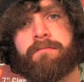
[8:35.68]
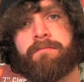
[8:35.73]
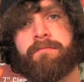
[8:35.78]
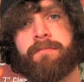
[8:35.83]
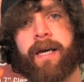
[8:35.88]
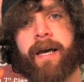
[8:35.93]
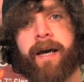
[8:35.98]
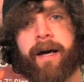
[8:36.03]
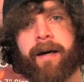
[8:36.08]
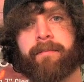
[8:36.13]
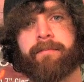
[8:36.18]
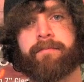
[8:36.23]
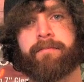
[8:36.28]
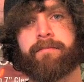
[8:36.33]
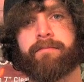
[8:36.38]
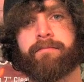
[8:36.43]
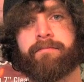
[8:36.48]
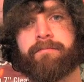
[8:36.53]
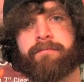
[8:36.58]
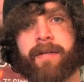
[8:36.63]
Yeah,
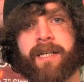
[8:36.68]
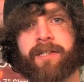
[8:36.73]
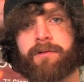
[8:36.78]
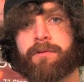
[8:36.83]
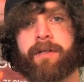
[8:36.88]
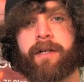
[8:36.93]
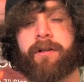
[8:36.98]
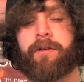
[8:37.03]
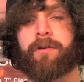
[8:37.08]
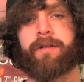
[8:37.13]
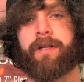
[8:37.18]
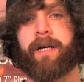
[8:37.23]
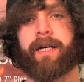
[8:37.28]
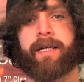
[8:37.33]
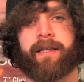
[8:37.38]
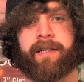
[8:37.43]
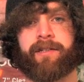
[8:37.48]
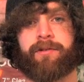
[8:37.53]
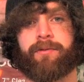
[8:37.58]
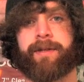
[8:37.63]
that's what they looked like
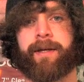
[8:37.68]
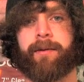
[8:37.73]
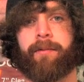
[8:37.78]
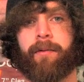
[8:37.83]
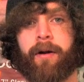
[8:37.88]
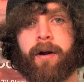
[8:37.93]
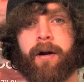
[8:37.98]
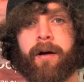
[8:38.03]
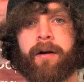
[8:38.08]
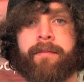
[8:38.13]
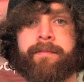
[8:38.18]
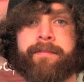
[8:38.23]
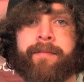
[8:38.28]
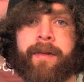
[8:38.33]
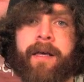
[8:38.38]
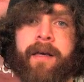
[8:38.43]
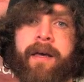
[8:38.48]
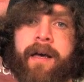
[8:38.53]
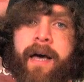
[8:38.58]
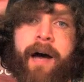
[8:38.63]
and that's what they were.
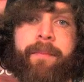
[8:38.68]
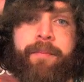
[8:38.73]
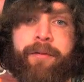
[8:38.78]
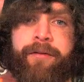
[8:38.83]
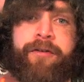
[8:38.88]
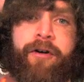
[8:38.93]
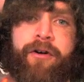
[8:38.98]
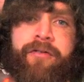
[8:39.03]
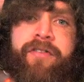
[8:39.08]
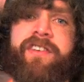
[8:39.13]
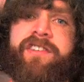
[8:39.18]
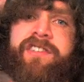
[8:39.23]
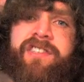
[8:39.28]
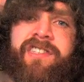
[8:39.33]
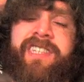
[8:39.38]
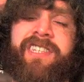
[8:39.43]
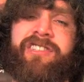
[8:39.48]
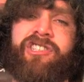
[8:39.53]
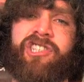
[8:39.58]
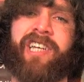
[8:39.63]
I prefer
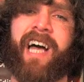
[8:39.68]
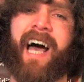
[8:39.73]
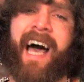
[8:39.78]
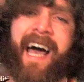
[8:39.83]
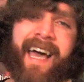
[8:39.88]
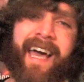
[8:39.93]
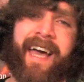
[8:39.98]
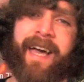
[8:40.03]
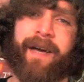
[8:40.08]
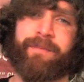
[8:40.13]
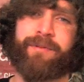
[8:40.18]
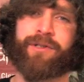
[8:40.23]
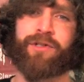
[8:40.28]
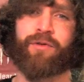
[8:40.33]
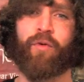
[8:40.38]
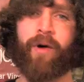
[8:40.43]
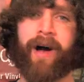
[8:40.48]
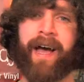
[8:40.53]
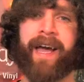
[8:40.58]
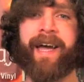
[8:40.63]
these CGI apes
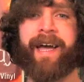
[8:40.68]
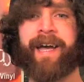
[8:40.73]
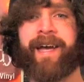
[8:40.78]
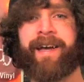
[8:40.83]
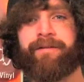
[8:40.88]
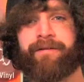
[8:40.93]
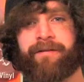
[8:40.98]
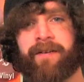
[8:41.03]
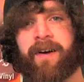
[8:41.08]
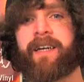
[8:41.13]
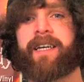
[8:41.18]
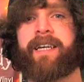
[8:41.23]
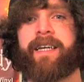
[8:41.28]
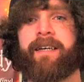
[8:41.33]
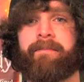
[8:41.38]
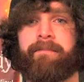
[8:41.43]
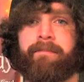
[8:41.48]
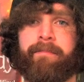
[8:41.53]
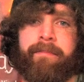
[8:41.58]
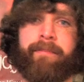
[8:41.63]
way
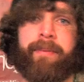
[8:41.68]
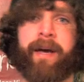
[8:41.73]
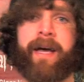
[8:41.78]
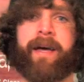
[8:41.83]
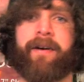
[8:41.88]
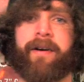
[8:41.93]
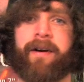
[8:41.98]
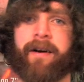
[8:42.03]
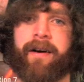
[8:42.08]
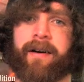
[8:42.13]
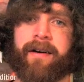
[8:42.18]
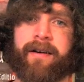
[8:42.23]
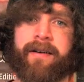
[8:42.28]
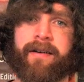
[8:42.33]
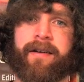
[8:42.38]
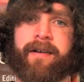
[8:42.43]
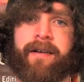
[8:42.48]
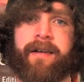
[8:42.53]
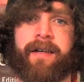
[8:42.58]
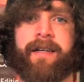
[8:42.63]
fucking better.
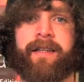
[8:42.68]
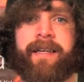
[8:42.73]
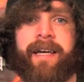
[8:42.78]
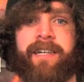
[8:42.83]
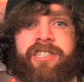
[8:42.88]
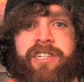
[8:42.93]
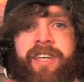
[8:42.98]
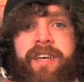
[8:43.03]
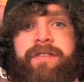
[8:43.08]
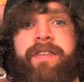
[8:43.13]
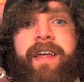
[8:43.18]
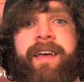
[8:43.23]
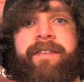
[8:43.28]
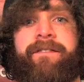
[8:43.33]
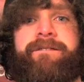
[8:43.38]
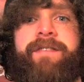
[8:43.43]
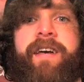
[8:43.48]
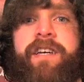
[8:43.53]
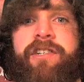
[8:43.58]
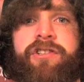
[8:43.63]
Actually
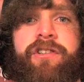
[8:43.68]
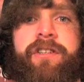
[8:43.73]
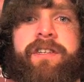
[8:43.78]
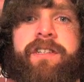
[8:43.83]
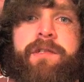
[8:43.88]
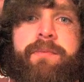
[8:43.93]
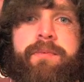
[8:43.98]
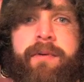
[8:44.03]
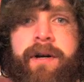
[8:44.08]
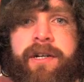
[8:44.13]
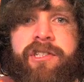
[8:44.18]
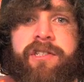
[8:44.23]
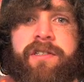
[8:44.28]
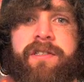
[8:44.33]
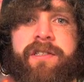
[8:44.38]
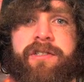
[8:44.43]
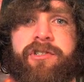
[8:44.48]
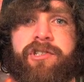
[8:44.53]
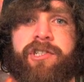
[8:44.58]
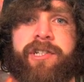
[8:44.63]
have facial
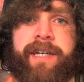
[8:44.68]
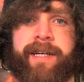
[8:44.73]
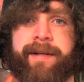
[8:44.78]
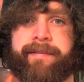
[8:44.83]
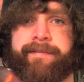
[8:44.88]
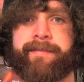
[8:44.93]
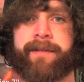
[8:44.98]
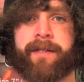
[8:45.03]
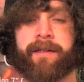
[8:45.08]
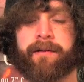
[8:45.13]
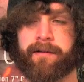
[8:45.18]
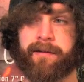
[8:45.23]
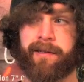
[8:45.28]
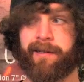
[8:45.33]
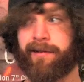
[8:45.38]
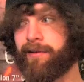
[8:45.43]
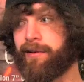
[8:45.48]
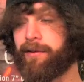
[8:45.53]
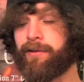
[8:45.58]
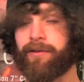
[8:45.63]
expressions and shit.
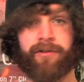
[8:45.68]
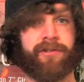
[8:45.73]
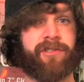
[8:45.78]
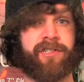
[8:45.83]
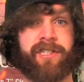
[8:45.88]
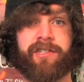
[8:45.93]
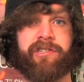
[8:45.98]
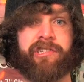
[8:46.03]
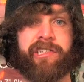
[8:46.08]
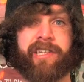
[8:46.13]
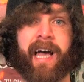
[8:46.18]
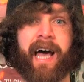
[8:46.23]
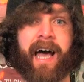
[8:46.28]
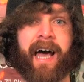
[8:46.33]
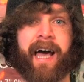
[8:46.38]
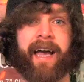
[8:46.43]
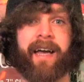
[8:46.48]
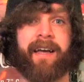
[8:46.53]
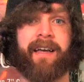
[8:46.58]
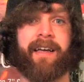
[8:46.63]
Clearly they're
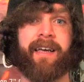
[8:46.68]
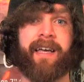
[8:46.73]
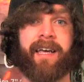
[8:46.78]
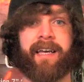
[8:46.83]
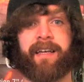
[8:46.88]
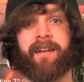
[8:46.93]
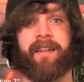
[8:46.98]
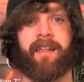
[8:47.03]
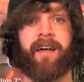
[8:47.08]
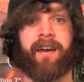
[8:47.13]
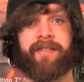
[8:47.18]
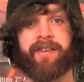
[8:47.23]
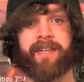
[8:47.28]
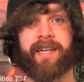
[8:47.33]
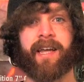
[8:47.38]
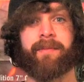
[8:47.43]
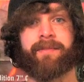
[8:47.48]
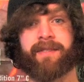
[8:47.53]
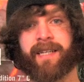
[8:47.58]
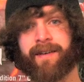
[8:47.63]
CGI, and a lot of the
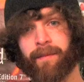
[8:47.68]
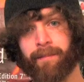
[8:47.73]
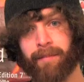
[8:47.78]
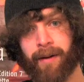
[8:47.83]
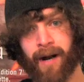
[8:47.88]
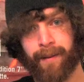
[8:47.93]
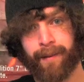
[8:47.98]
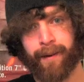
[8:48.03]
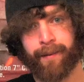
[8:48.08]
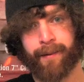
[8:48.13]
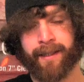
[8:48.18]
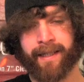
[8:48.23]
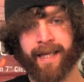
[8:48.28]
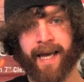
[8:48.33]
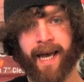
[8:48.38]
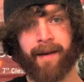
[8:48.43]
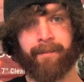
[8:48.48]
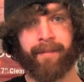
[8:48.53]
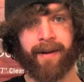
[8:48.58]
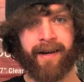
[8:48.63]
times I have a problem with
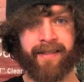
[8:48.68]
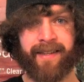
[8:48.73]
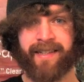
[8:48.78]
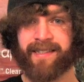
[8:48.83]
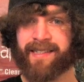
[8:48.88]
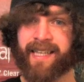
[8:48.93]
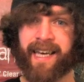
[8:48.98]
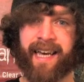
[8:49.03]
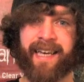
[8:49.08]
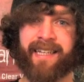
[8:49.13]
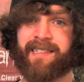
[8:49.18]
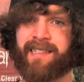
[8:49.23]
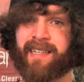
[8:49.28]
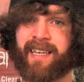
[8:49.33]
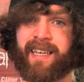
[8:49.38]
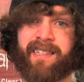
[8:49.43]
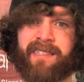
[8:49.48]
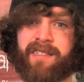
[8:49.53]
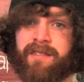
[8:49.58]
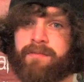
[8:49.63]
that, but in this case
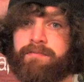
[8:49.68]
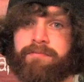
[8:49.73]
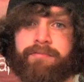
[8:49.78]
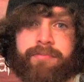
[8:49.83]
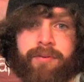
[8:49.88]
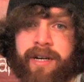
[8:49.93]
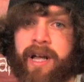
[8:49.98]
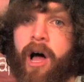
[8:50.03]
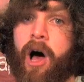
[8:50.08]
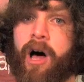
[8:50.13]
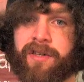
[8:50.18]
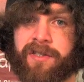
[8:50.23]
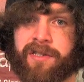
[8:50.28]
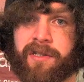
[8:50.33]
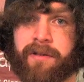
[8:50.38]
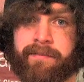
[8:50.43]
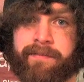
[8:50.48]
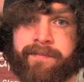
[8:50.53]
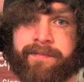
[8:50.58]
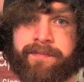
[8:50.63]
it's pretty
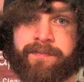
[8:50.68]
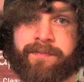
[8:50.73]
awesome.